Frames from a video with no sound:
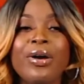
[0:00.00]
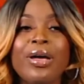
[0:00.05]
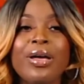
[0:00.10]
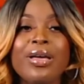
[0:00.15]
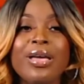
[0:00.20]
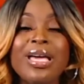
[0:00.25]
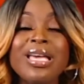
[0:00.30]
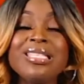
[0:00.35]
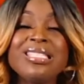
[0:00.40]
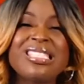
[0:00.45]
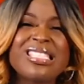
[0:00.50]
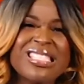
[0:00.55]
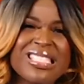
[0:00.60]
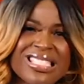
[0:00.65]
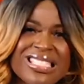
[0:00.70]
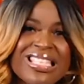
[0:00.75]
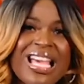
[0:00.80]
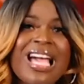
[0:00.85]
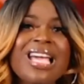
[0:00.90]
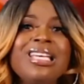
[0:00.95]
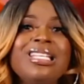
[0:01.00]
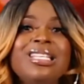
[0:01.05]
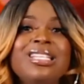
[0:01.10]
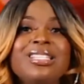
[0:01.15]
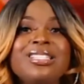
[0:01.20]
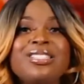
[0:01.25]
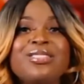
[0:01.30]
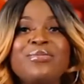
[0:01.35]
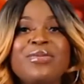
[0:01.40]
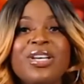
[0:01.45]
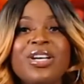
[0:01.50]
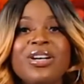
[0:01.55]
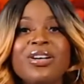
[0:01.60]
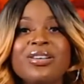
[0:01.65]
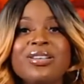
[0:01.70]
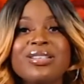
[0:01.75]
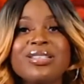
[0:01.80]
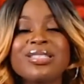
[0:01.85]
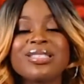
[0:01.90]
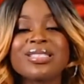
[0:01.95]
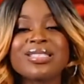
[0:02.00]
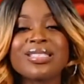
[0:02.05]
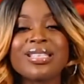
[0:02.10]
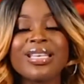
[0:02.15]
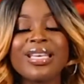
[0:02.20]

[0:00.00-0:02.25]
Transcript: in silence, because